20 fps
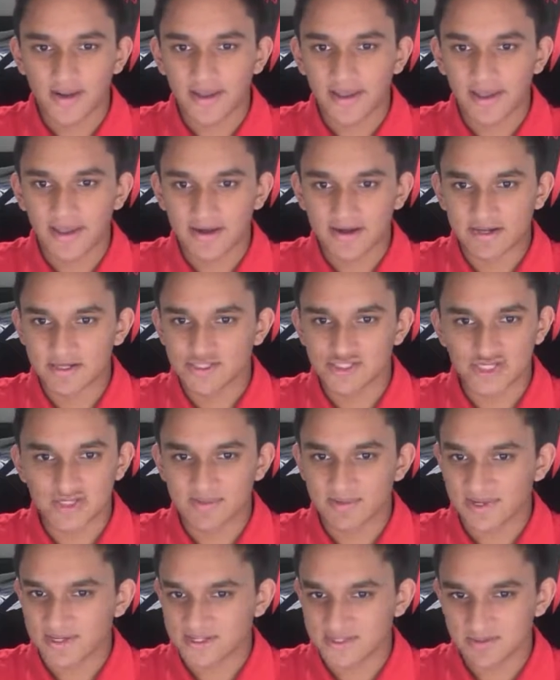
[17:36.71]
and it
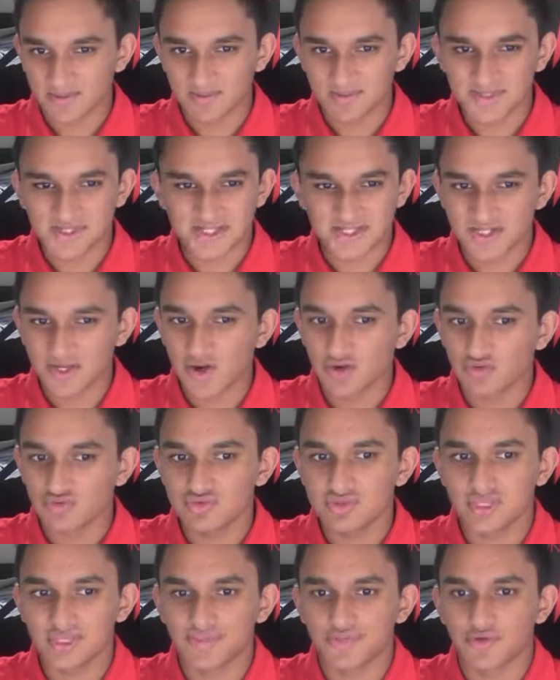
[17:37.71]
just makes them so
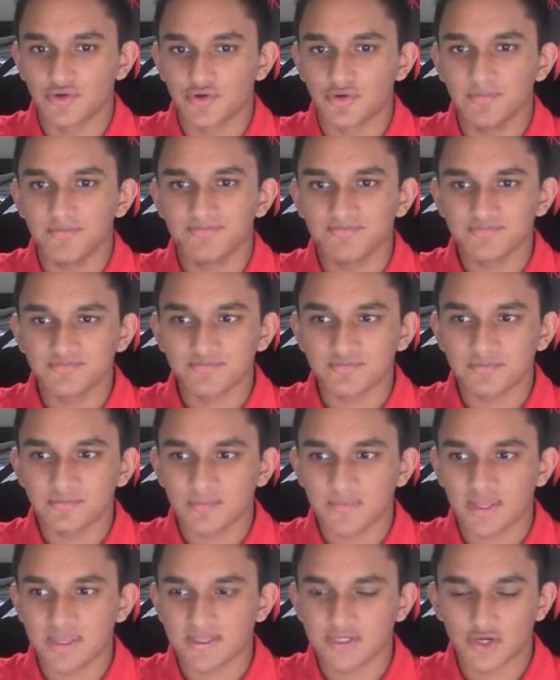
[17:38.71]
lethal
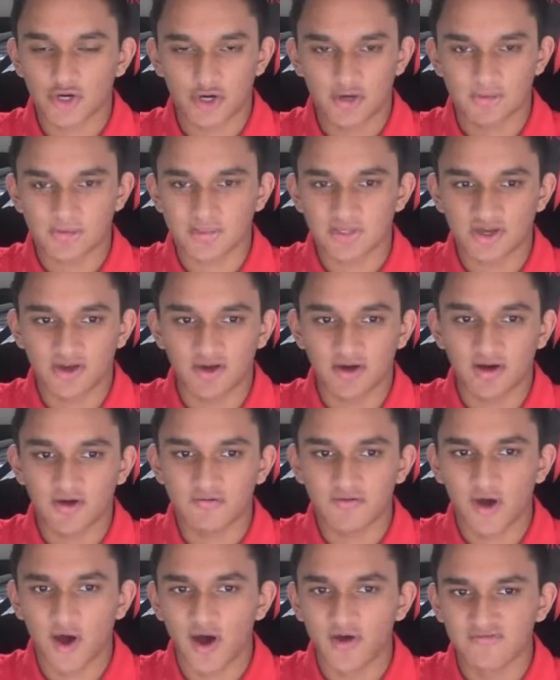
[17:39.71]
in terms
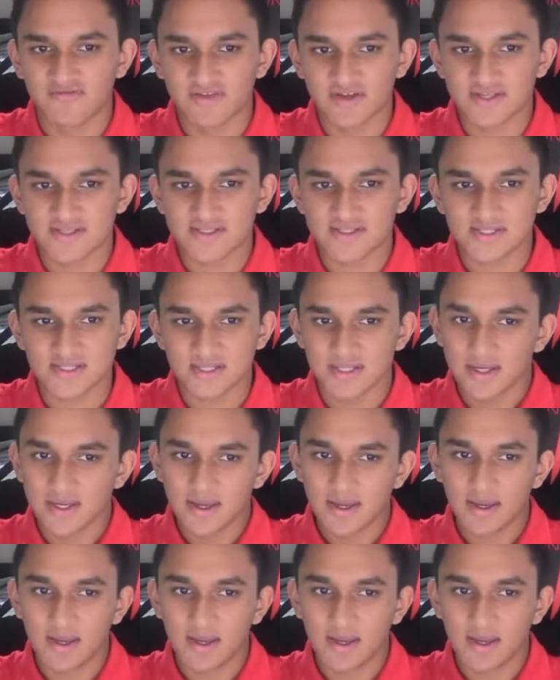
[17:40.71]
of offense.